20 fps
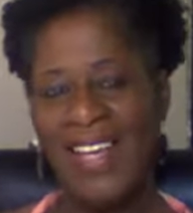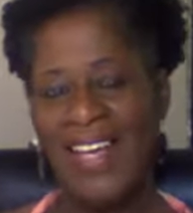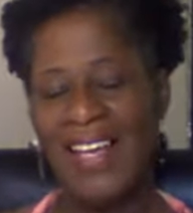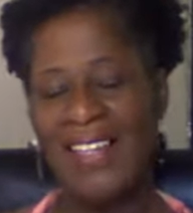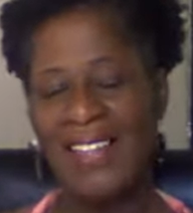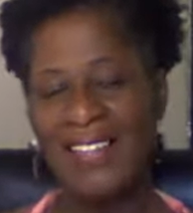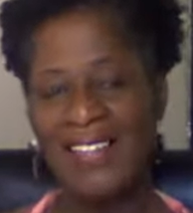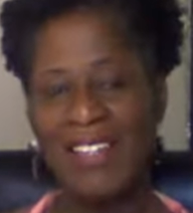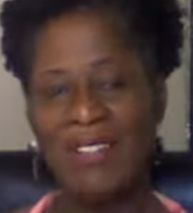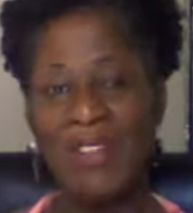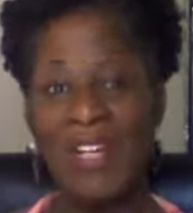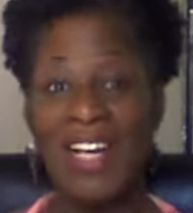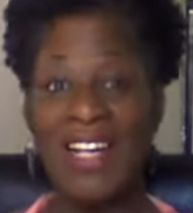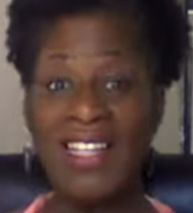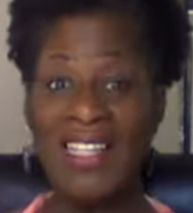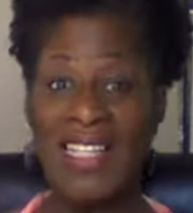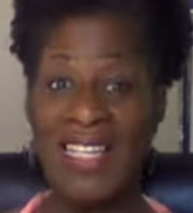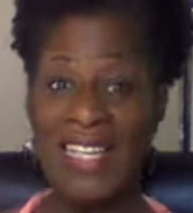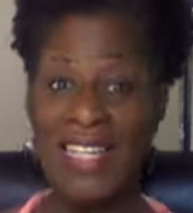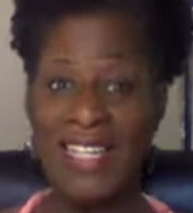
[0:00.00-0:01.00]
as
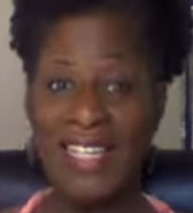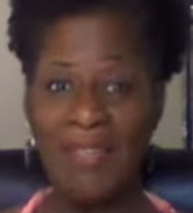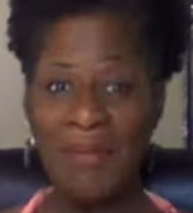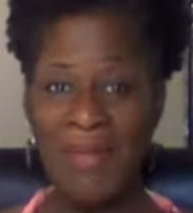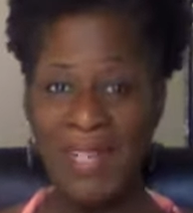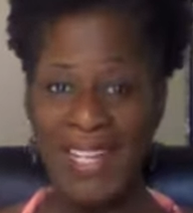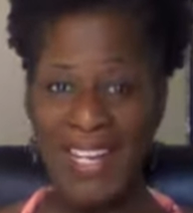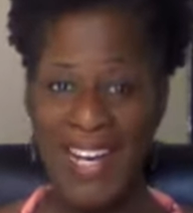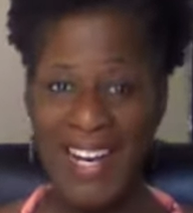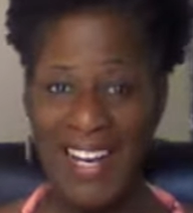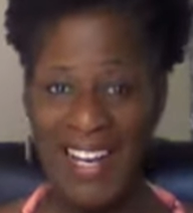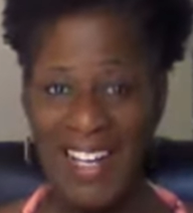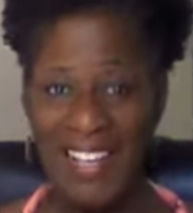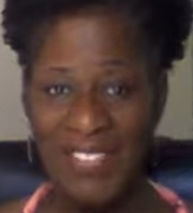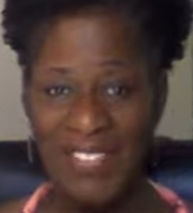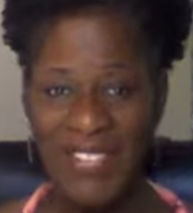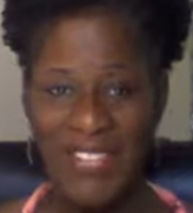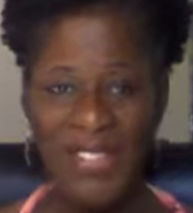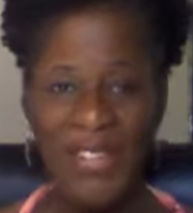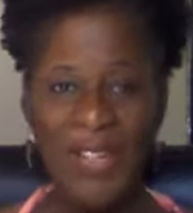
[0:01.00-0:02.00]
a Lady
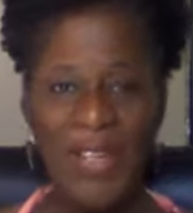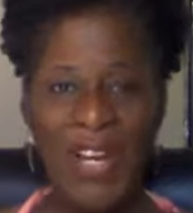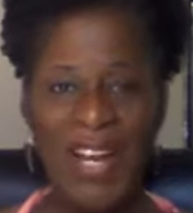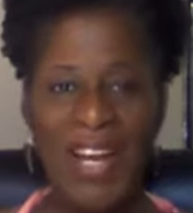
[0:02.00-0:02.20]
MacGyver.